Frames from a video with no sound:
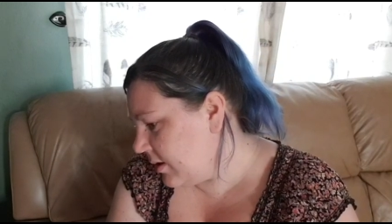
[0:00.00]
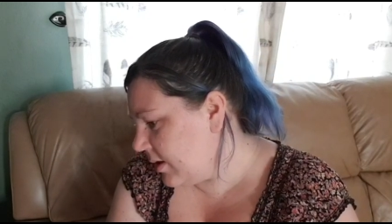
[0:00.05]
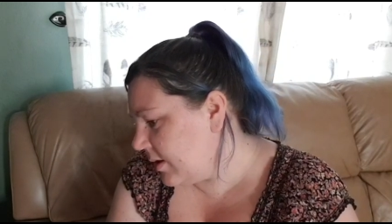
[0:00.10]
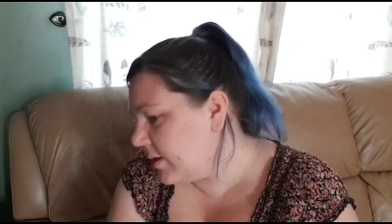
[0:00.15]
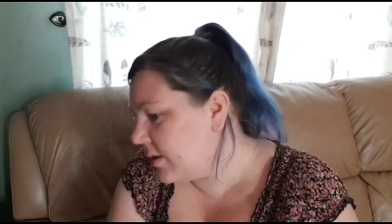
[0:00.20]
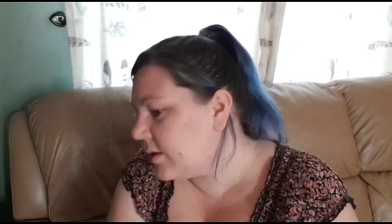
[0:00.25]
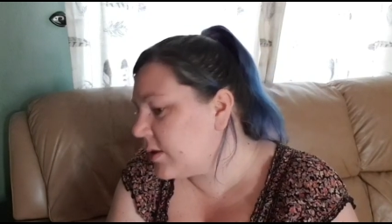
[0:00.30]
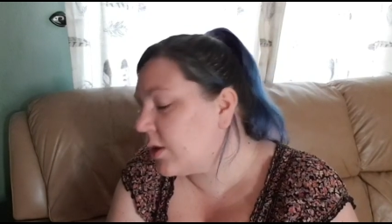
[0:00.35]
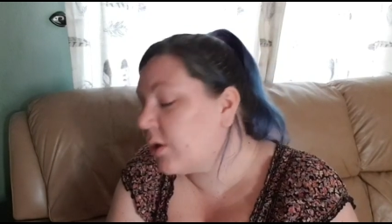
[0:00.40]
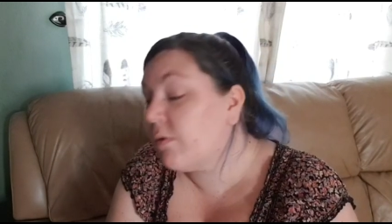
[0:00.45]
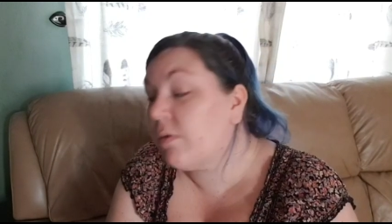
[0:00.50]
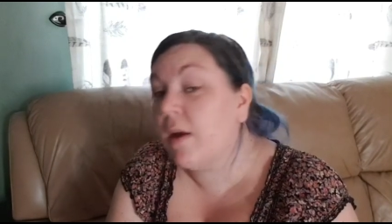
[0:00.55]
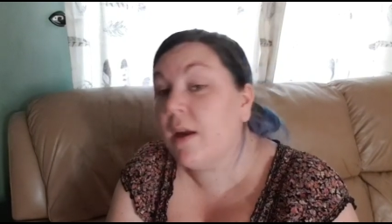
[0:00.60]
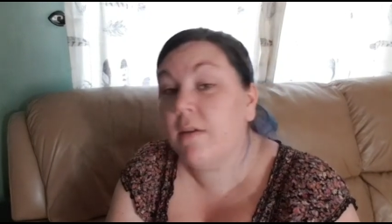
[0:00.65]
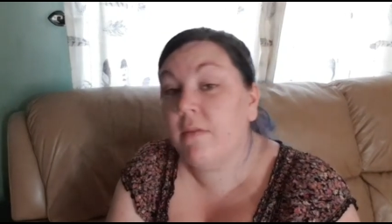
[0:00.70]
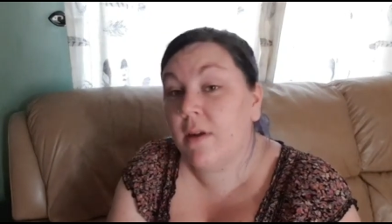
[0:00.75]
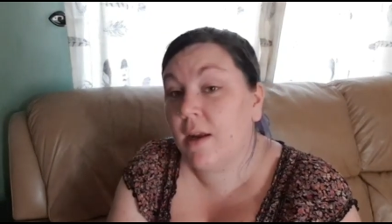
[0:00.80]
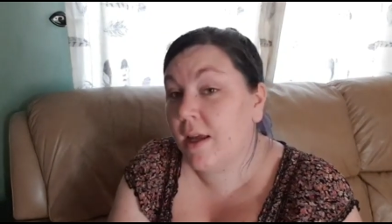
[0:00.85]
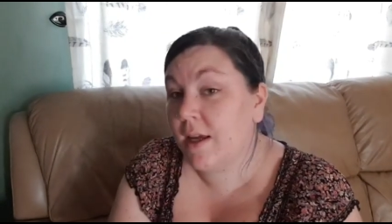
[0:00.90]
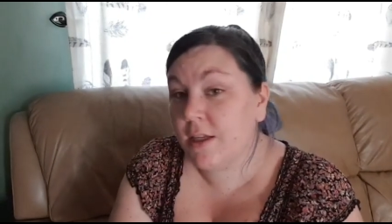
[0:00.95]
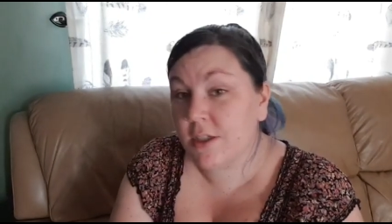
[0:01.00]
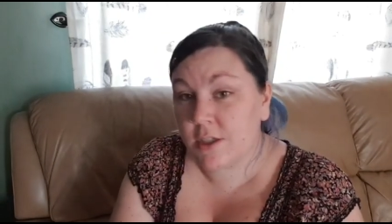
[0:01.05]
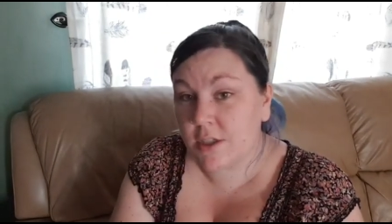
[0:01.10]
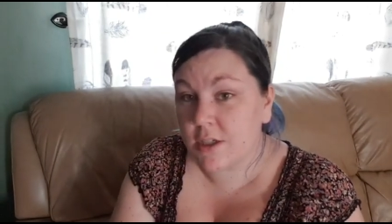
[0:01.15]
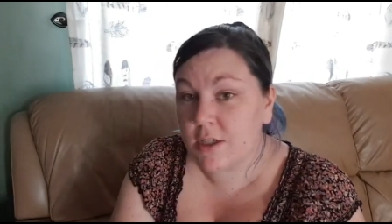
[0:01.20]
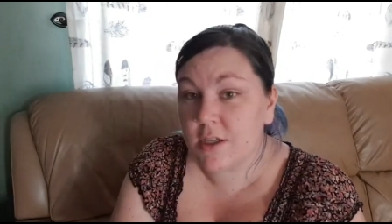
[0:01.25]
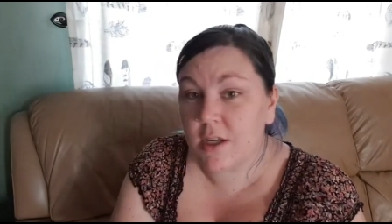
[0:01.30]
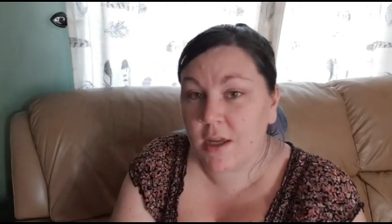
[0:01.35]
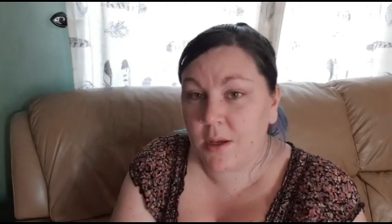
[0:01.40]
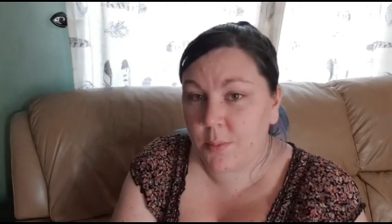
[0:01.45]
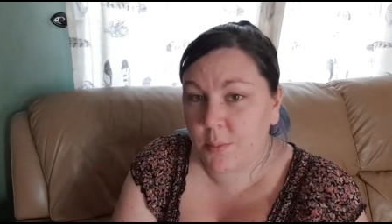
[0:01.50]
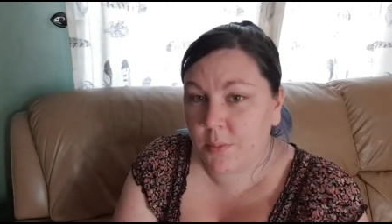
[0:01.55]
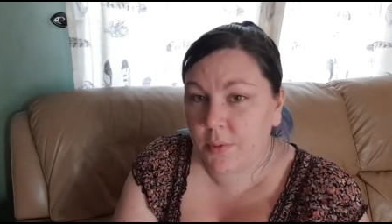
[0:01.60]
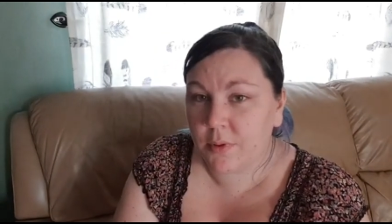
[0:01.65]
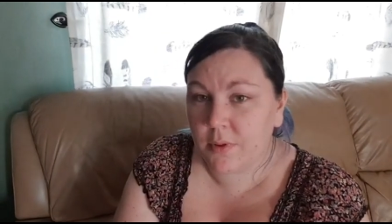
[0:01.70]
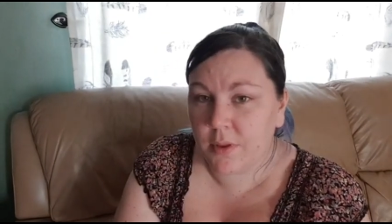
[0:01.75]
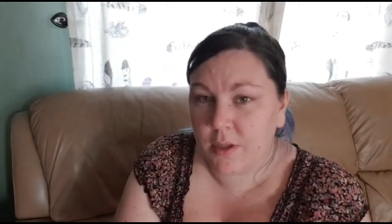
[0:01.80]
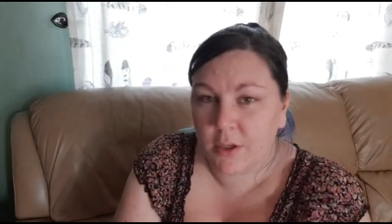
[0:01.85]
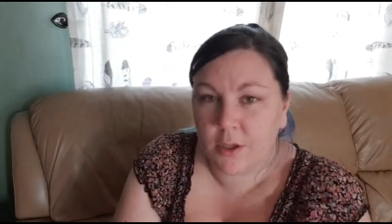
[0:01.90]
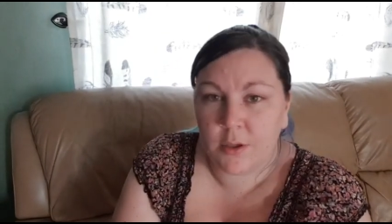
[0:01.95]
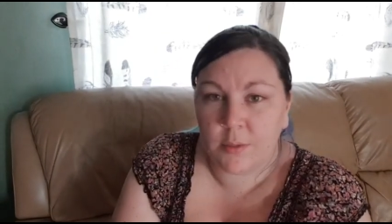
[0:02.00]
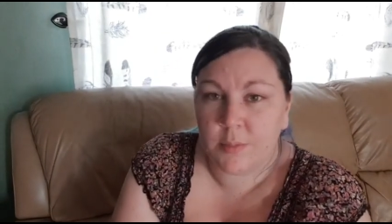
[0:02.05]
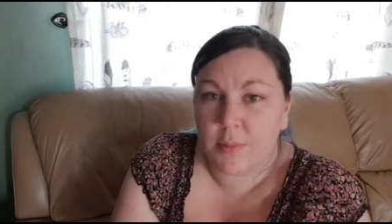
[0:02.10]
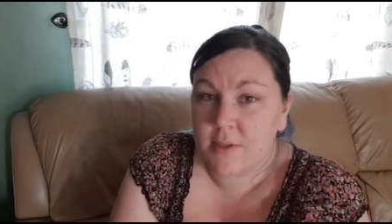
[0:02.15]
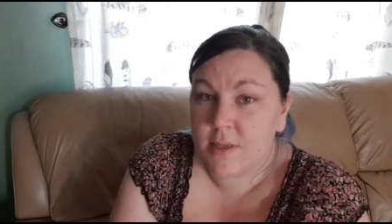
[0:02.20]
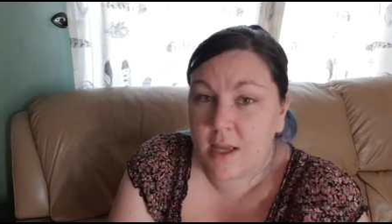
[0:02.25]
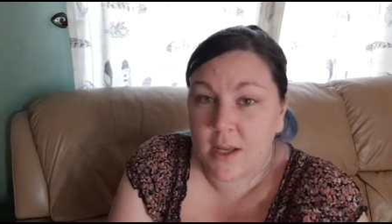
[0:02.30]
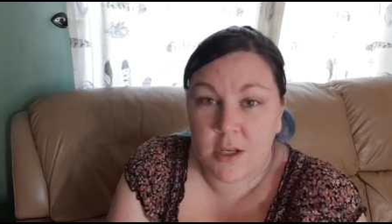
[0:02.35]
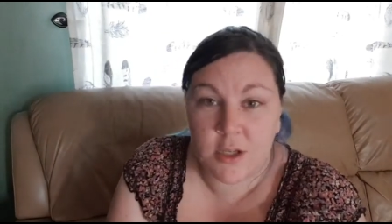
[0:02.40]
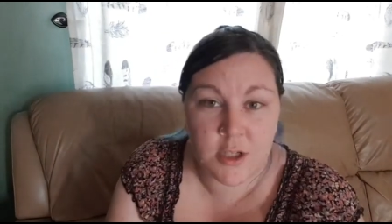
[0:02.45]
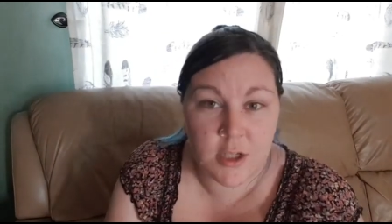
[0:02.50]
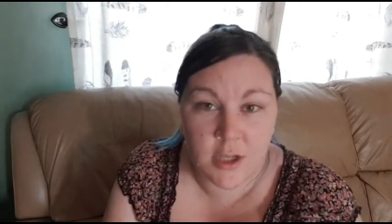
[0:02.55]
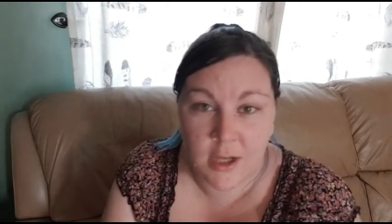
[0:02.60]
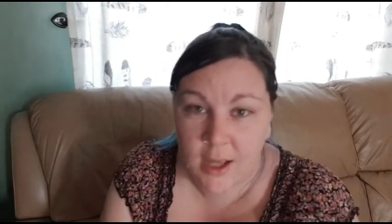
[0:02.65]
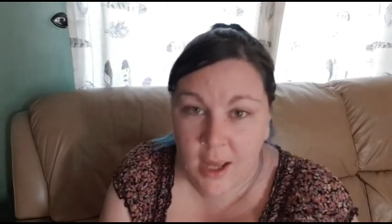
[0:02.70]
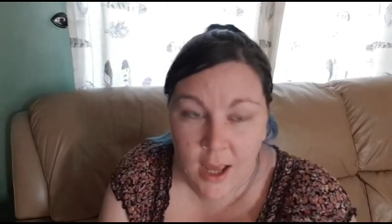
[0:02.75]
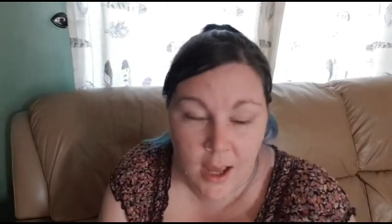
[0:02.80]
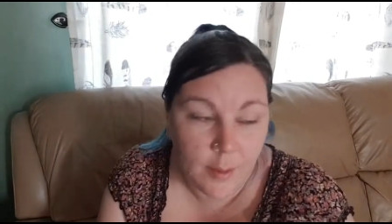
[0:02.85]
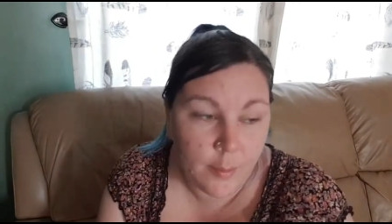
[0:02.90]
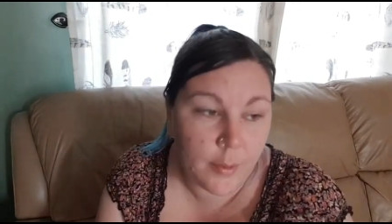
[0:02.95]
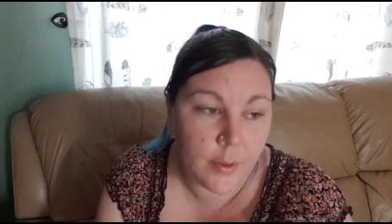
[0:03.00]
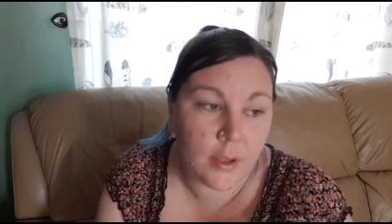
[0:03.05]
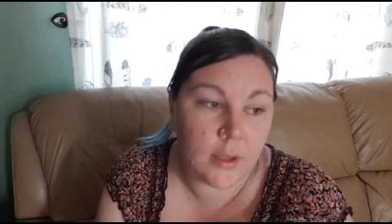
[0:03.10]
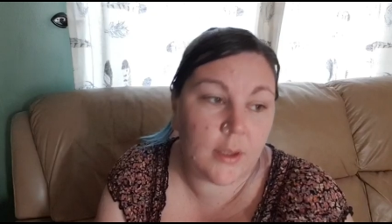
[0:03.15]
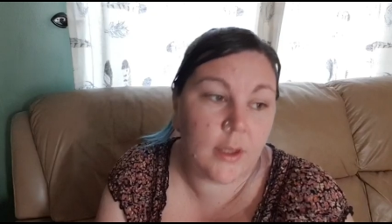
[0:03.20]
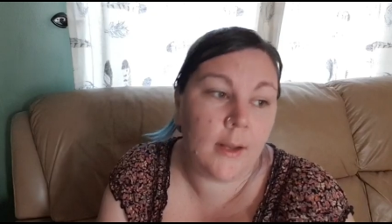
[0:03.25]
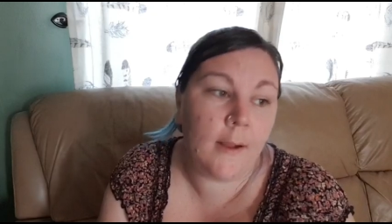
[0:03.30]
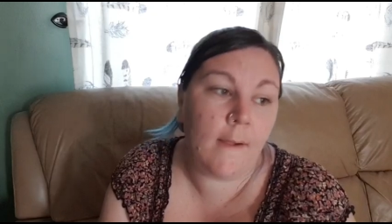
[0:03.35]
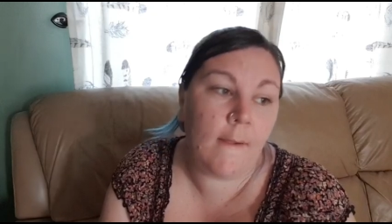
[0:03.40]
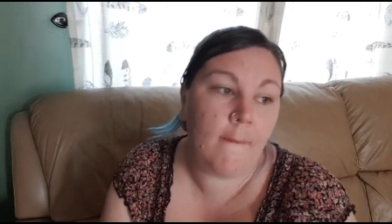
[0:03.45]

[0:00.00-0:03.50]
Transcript: this is a great relationship that could potentially happen